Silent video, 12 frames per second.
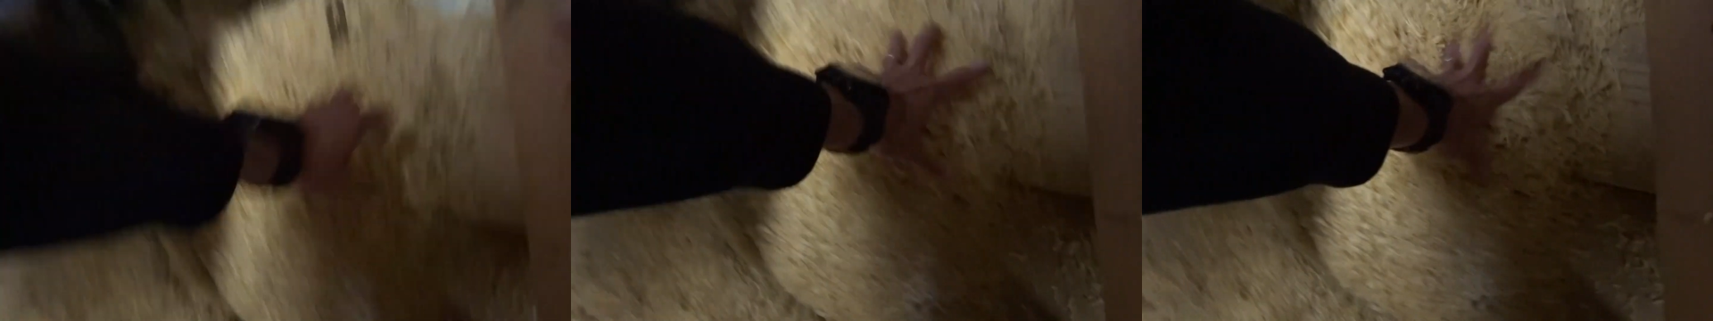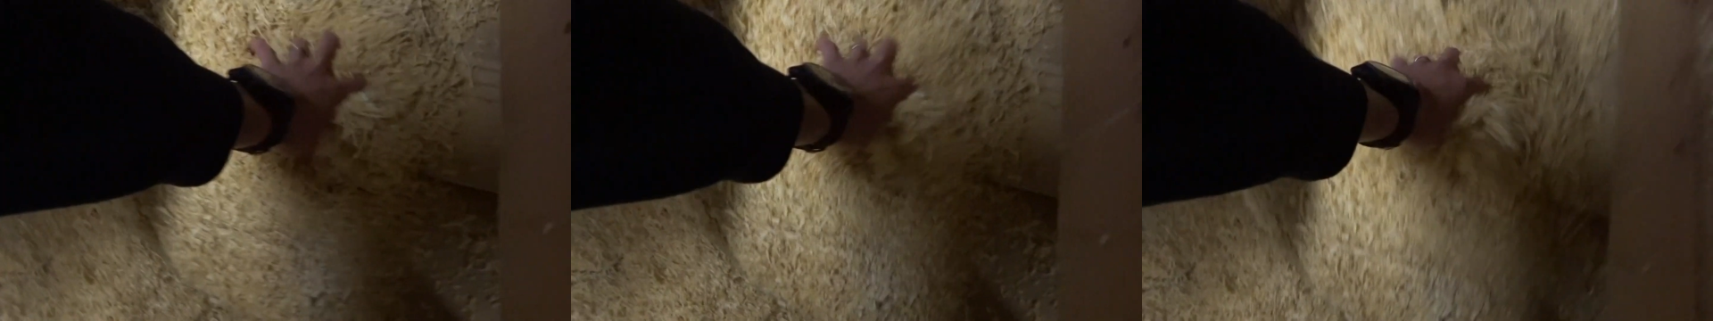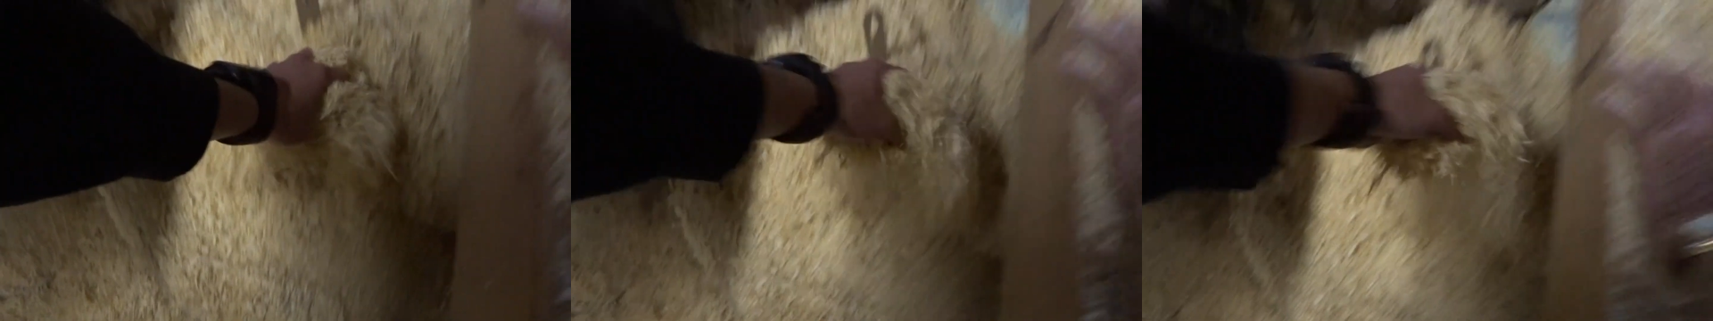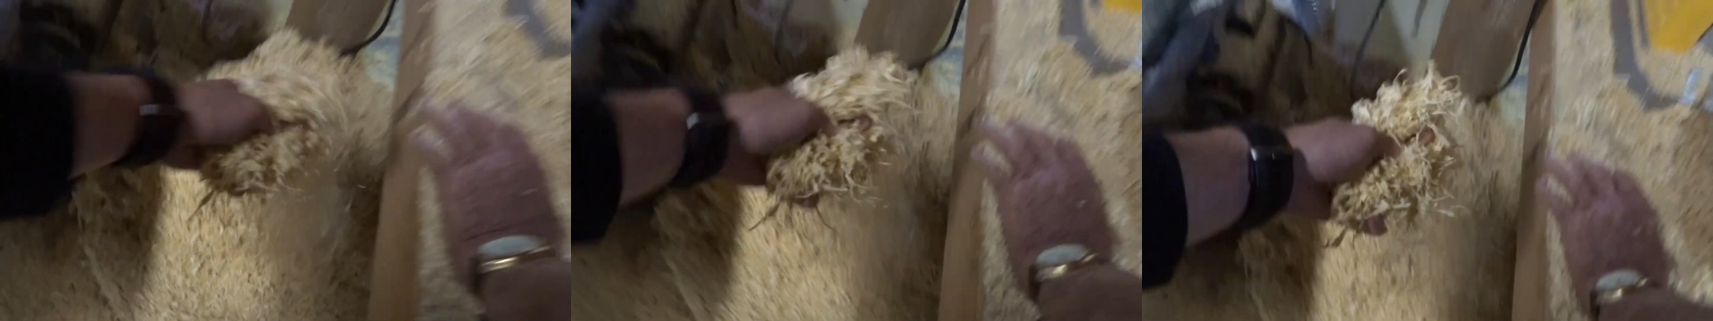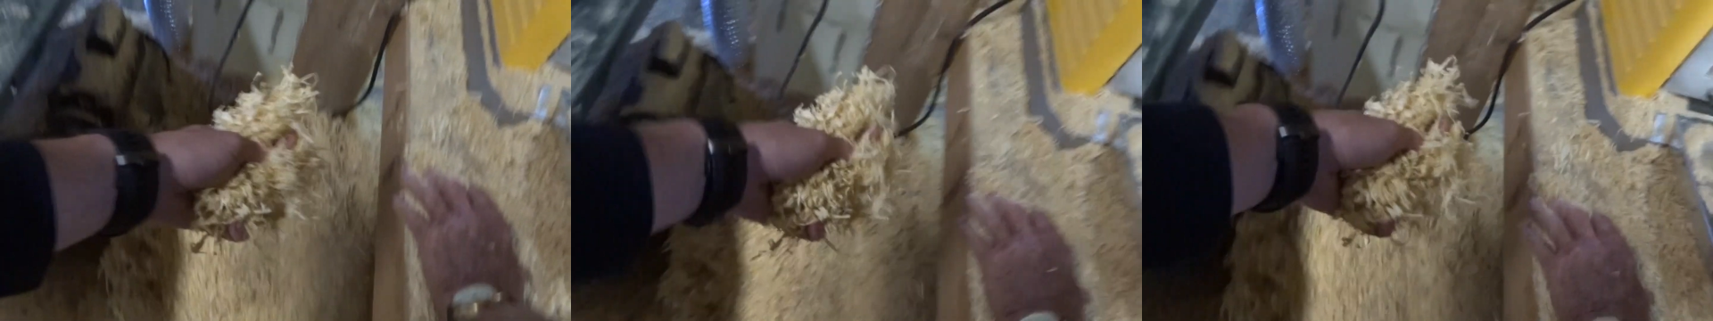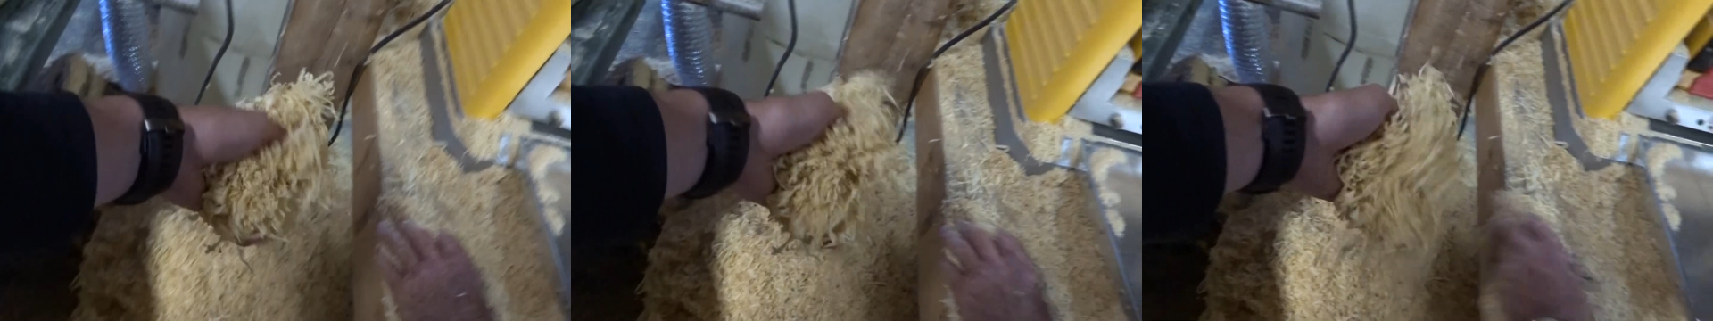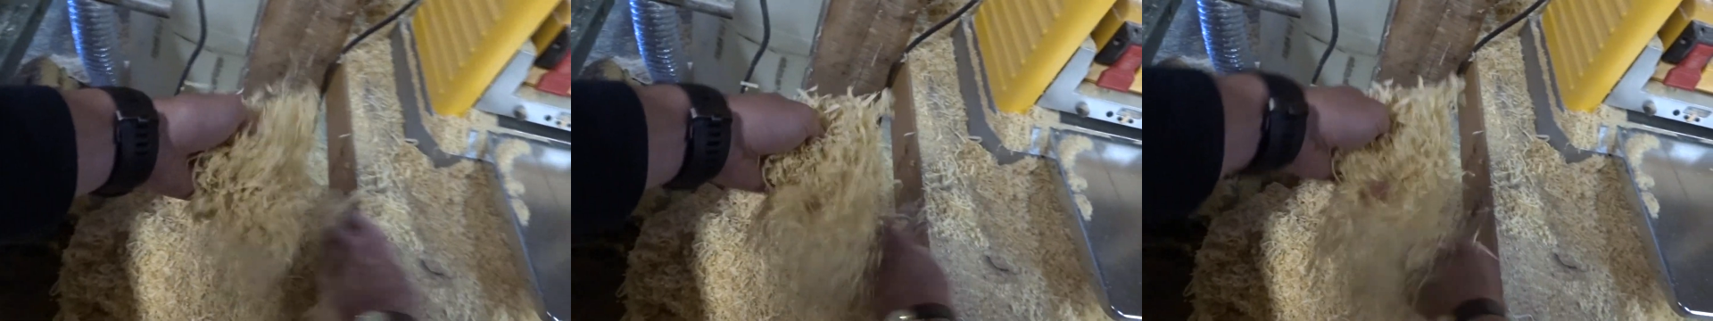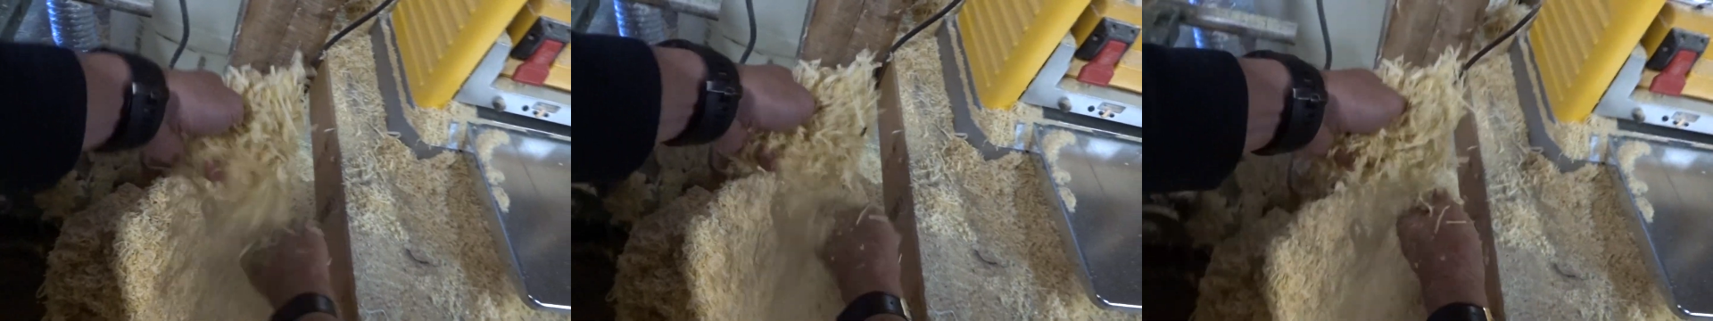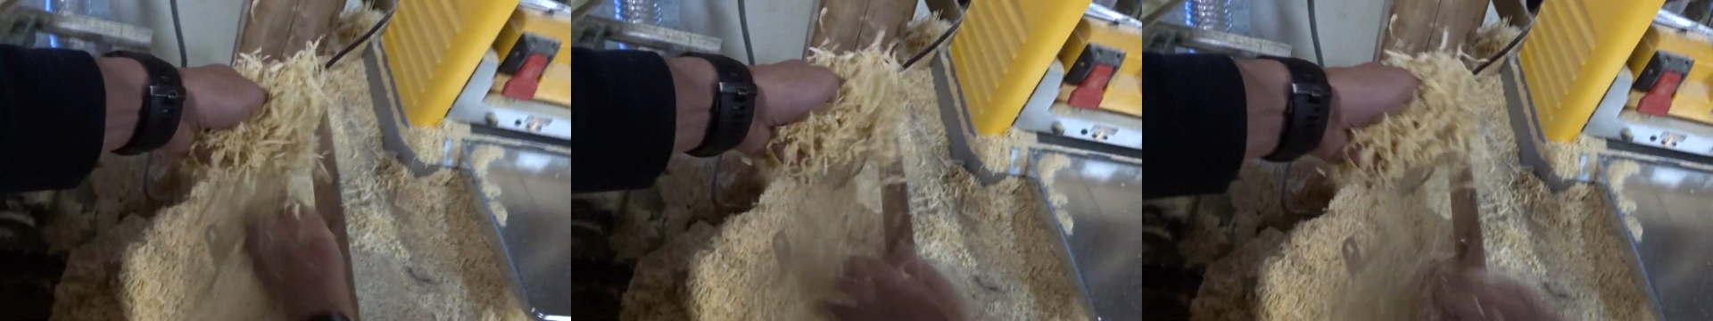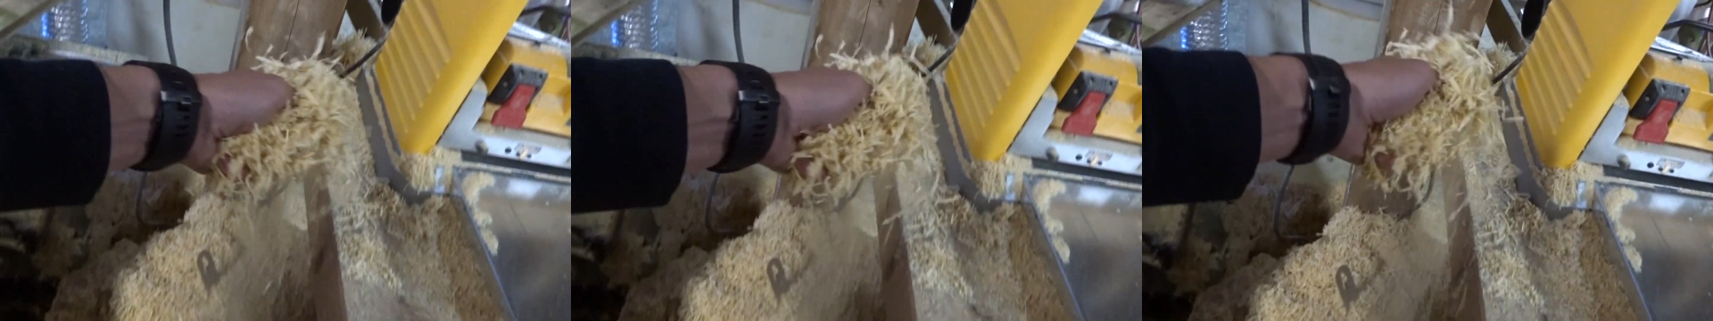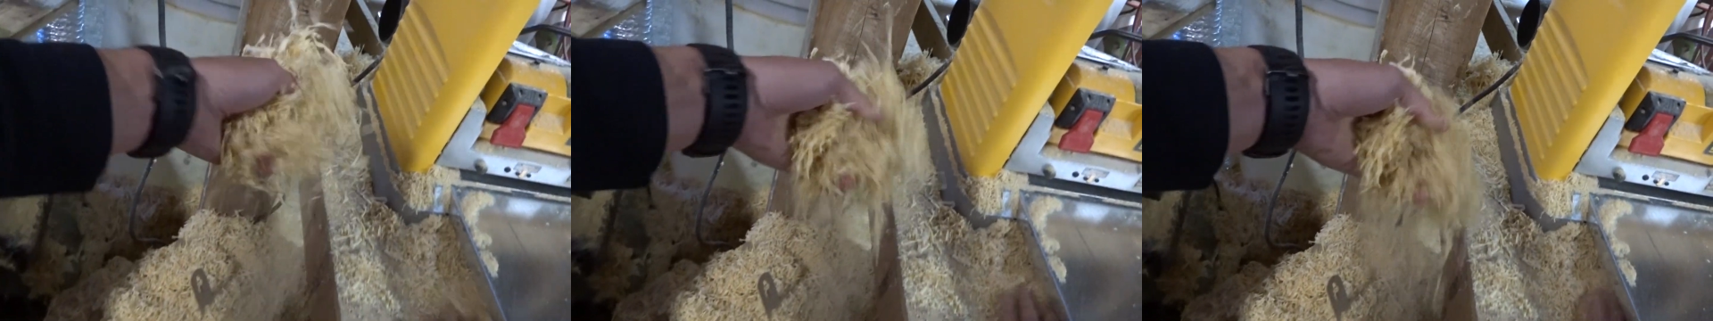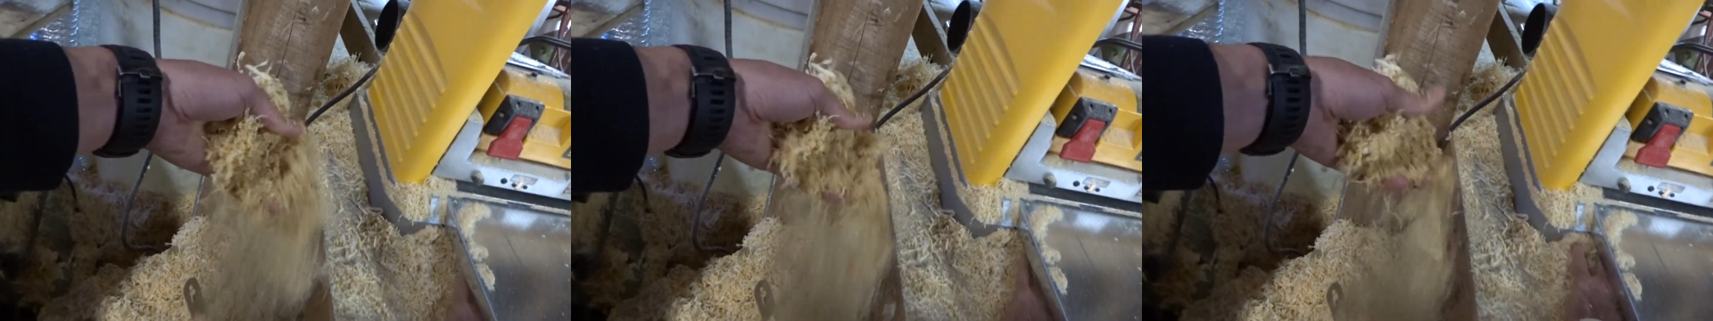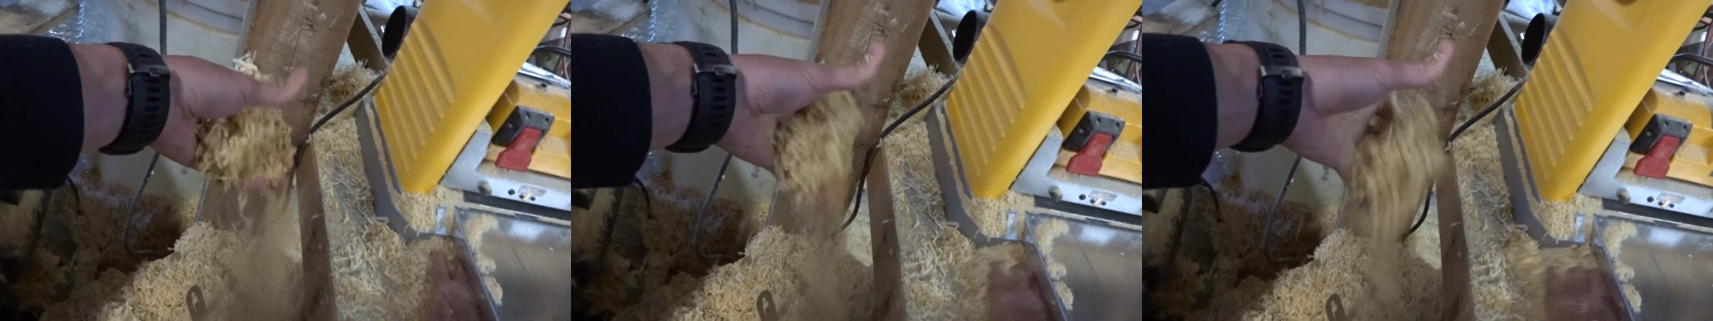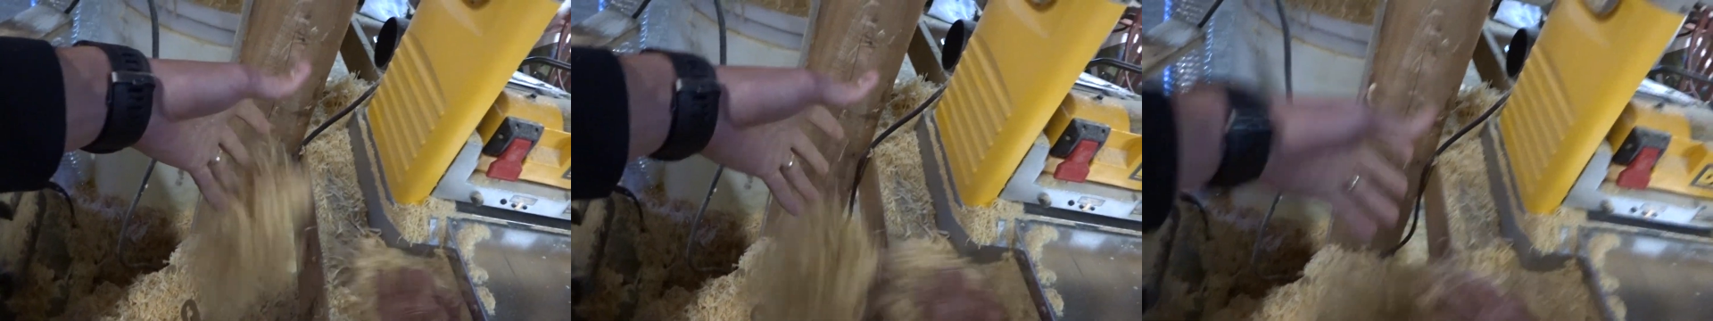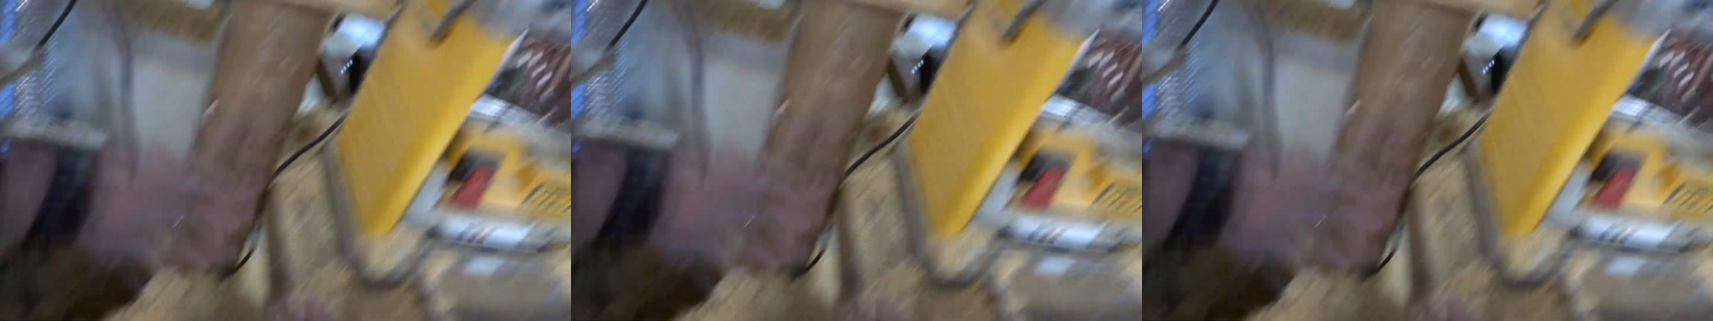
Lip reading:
Nobody's mouth can be seen.